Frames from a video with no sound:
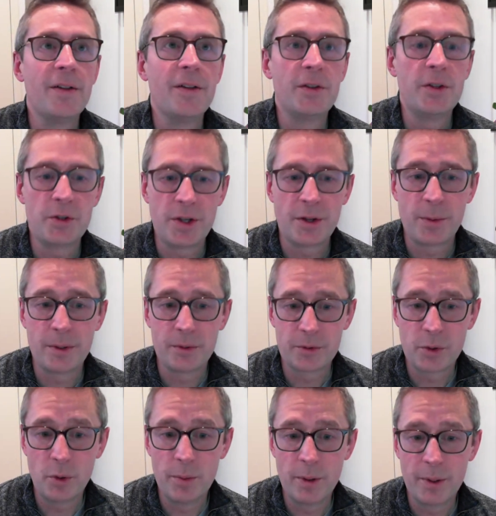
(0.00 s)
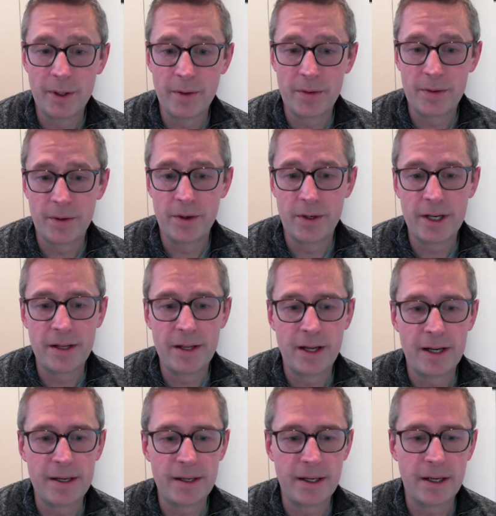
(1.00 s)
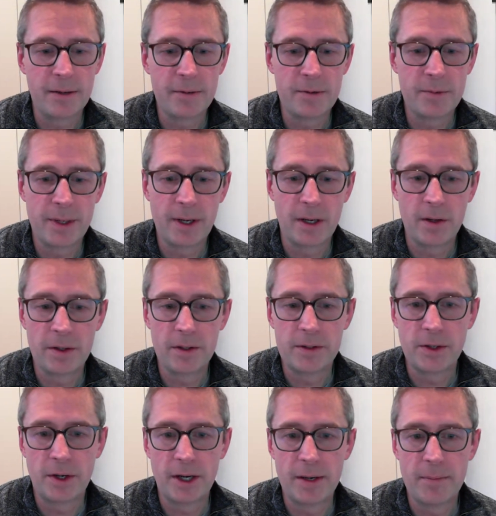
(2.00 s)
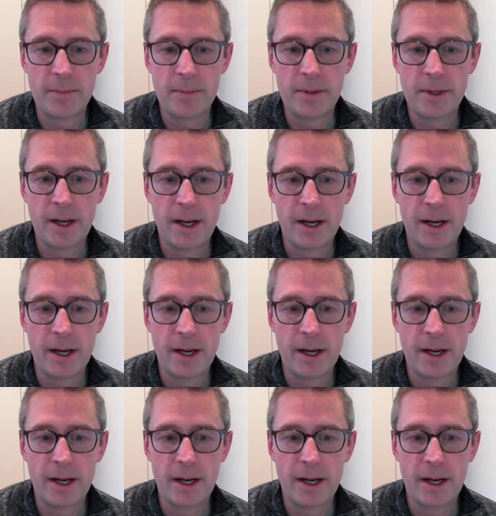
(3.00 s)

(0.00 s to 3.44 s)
New South Wales School Building Authority, they spend a lot of time